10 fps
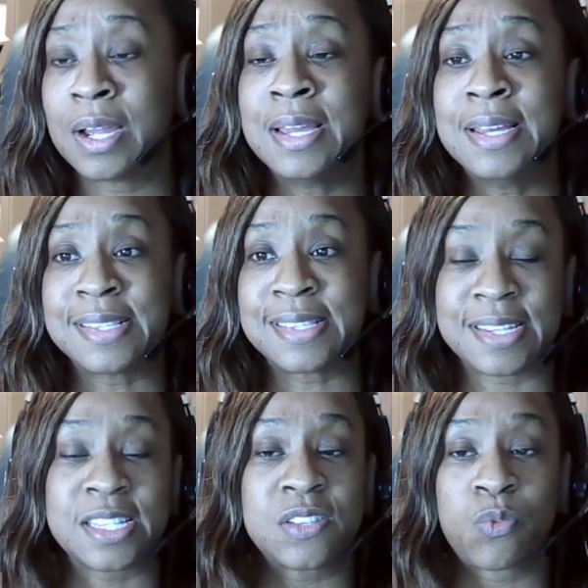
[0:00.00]

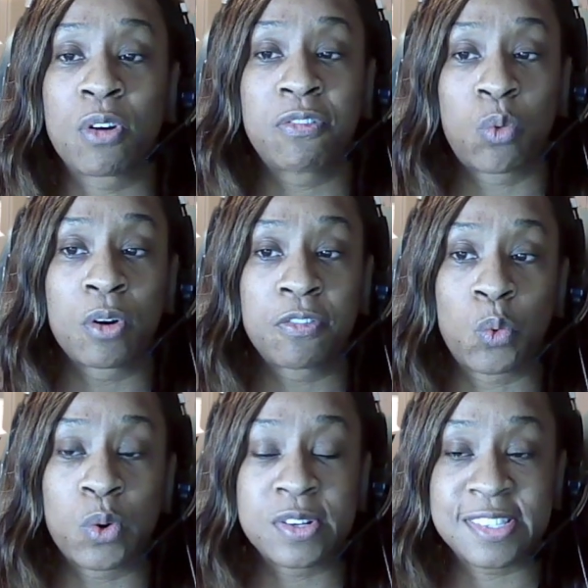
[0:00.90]

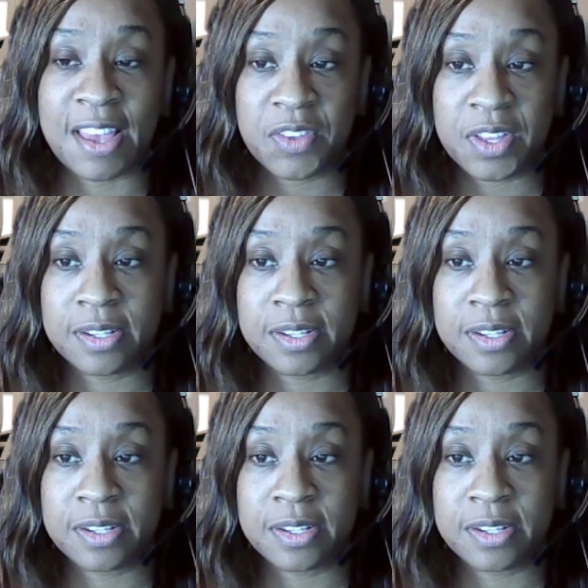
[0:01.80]
64447.